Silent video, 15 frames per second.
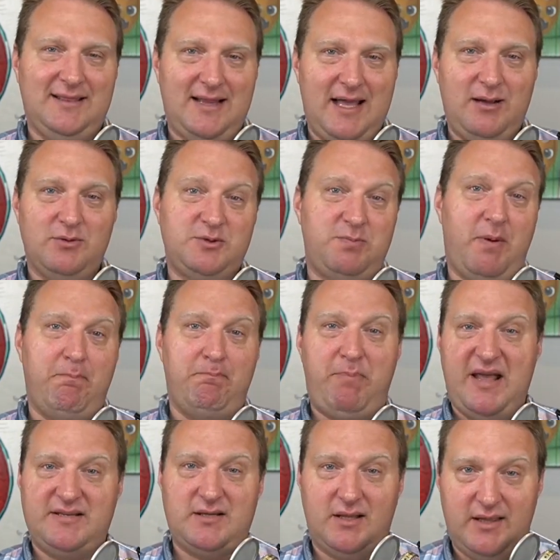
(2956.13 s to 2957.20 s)
that language,
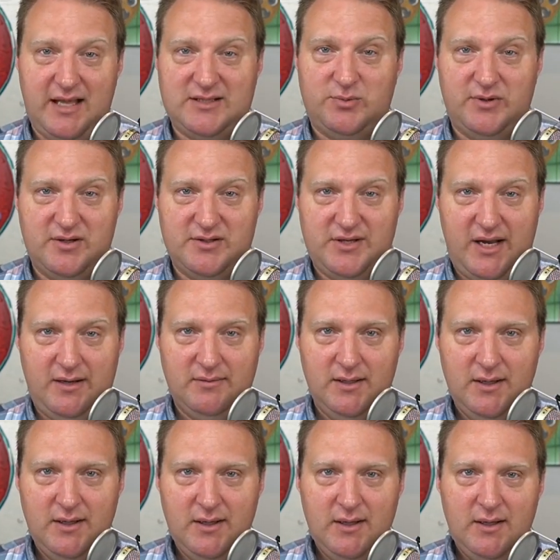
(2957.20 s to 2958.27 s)
but basically that's what they're saying.
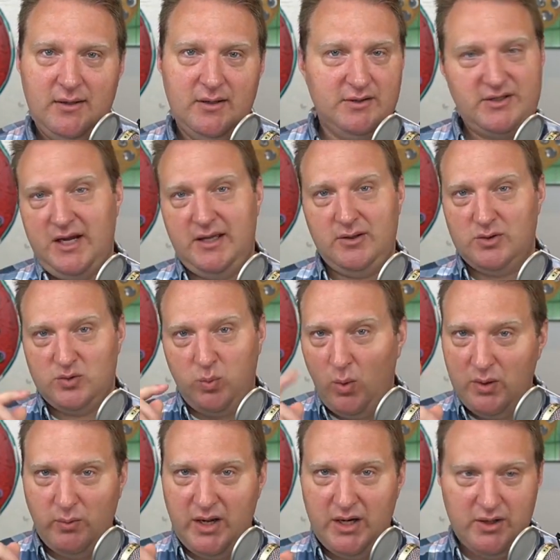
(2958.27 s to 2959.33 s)
They're saying there's
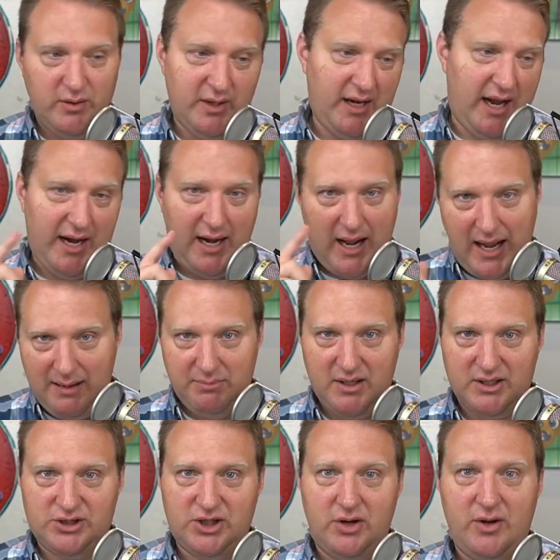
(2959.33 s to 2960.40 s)
one way to do it, and
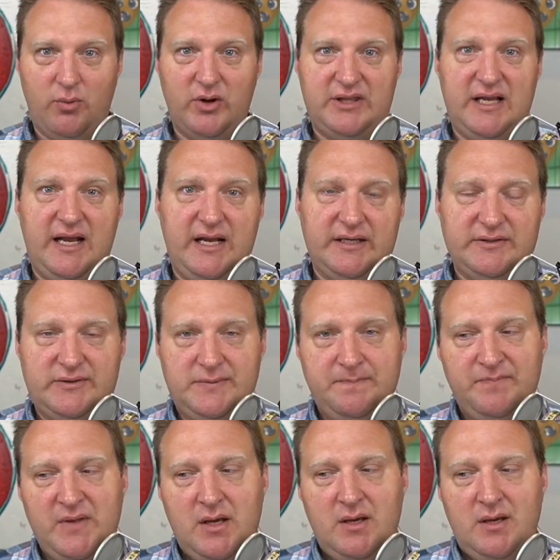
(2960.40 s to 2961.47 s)
I'm going to show you what that is.
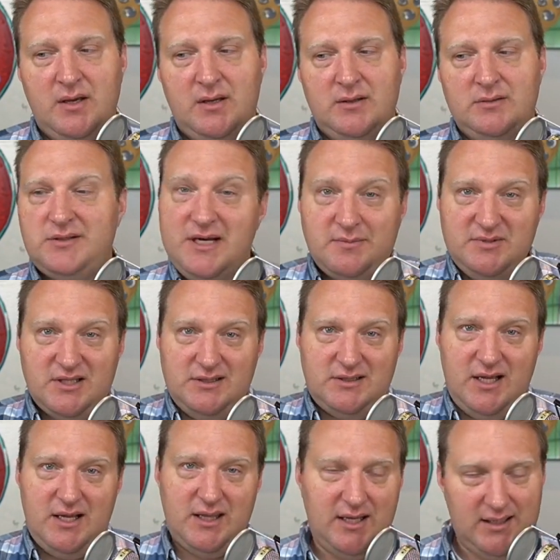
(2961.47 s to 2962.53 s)
James
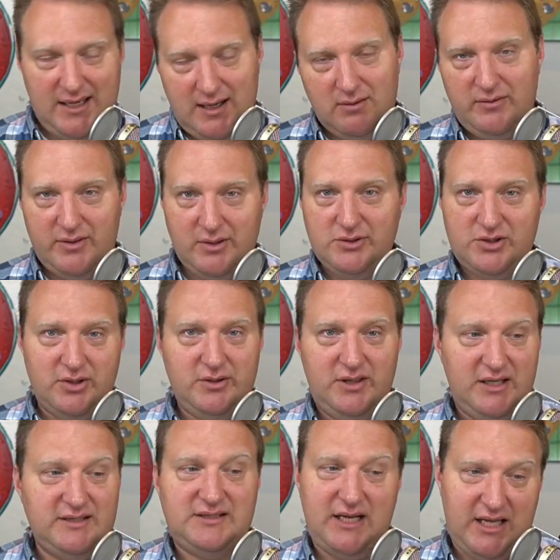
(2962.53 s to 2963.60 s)
doesn't tell you that. Now, there are
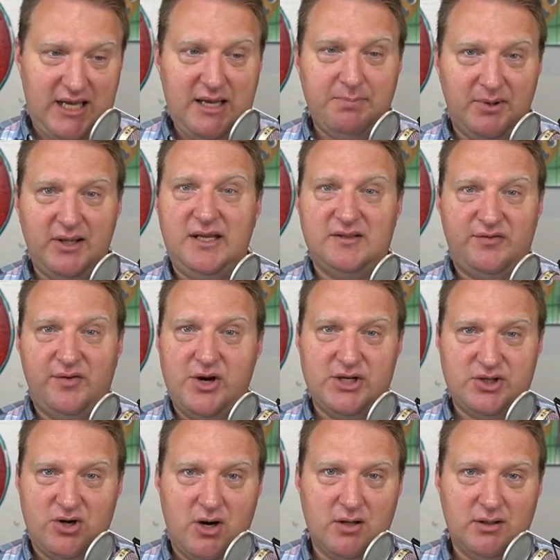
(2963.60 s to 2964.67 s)
certain things that he believes
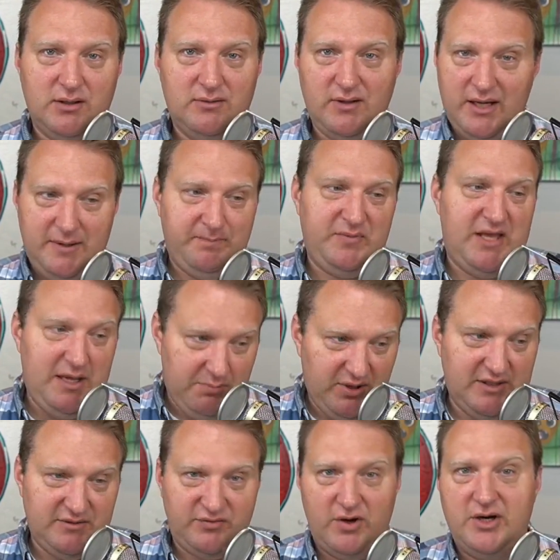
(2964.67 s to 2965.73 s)
very strongly. Like he
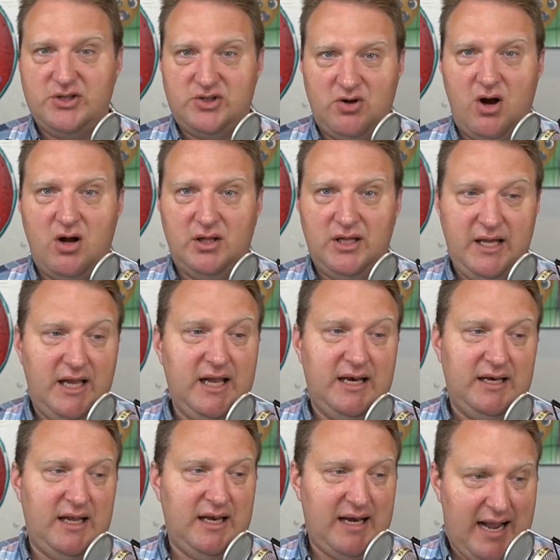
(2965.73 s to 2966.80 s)
believes very strongly
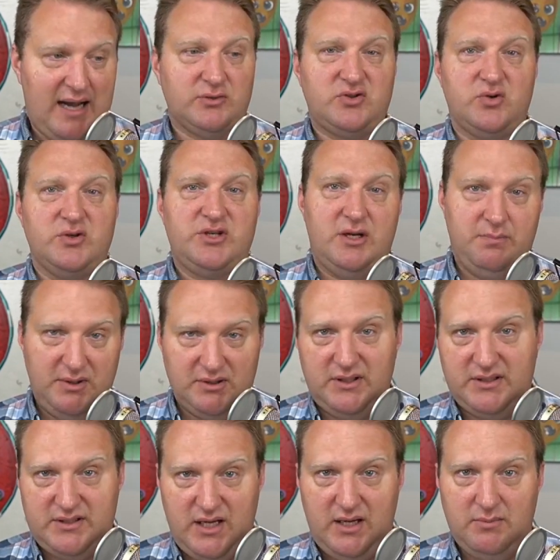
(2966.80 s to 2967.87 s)
in, in outsourcing and
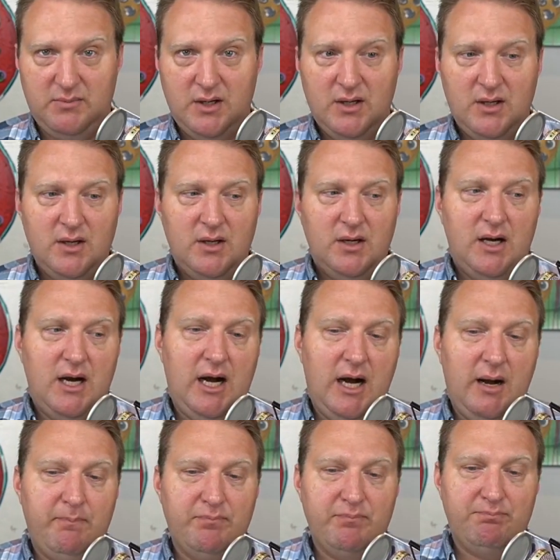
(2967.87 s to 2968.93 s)
building a team.
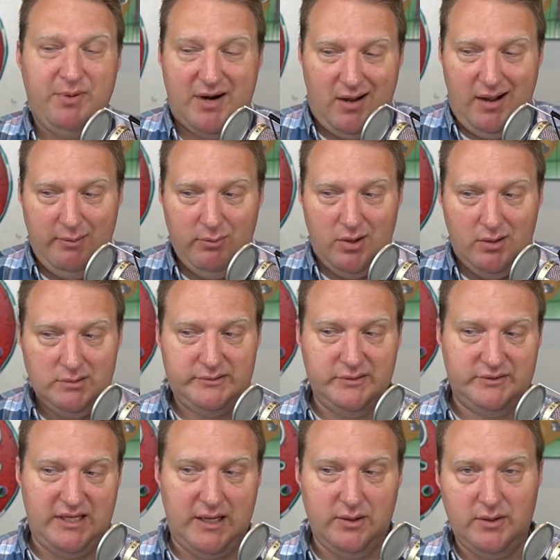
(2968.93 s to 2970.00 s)
Um, but I would
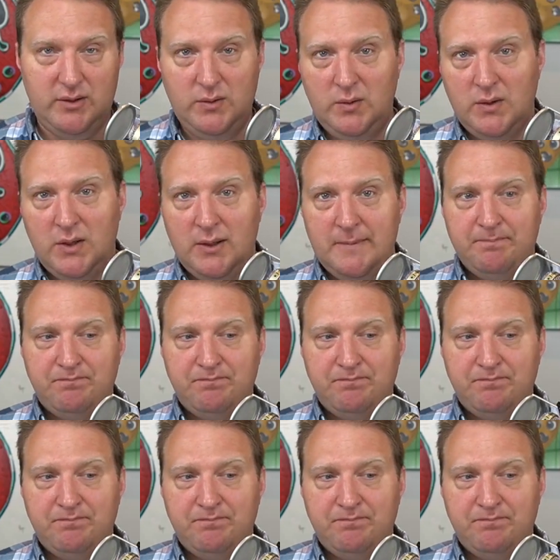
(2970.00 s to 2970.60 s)
also tell you,